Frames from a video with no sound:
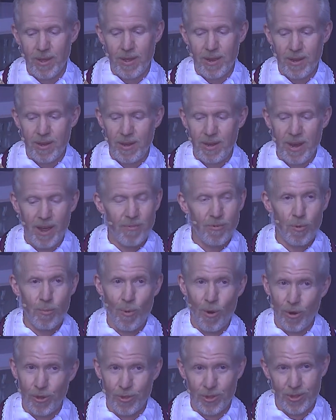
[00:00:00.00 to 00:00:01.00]
never
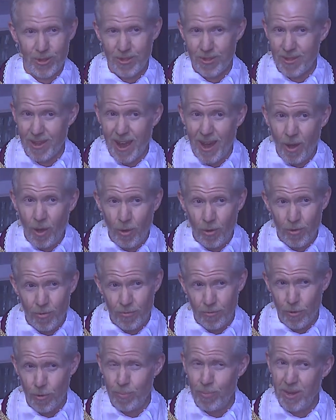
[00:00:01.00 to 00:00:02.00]
marks us down
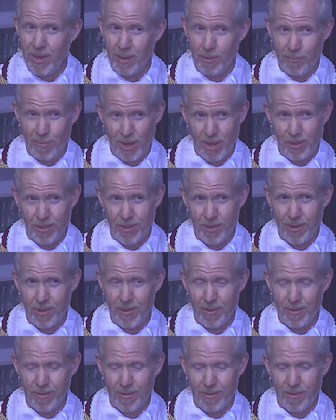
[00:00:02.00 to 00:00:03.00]
for being messy,
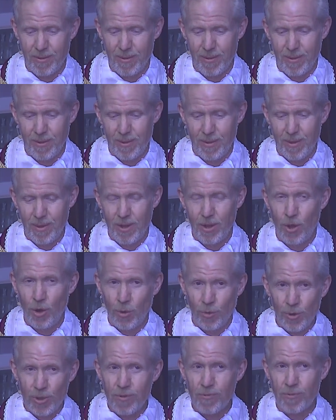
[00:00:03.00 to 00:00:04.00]

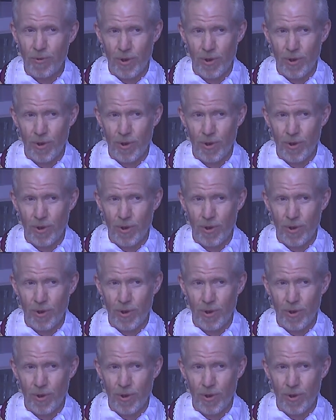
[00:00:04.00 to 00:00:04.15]
only for